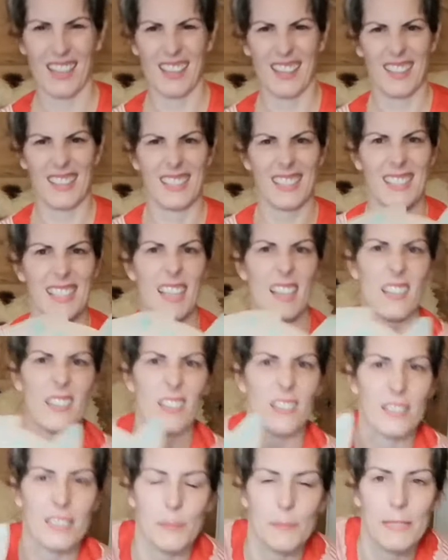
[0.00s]
Still
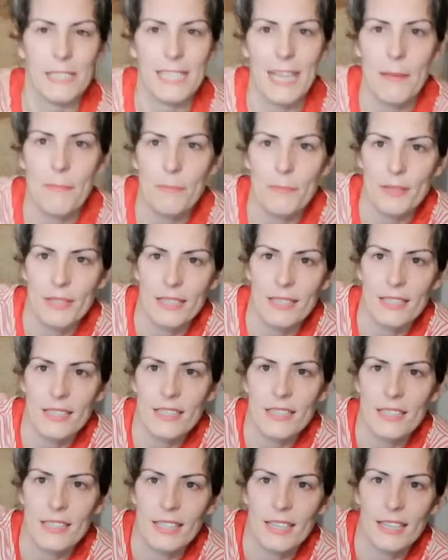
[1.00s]
looks a bit empty,
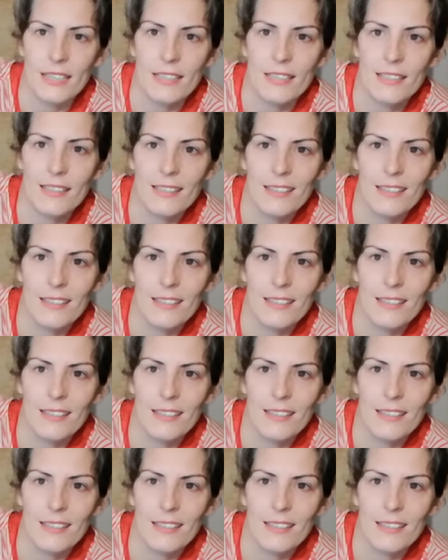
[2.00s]
doesn't it?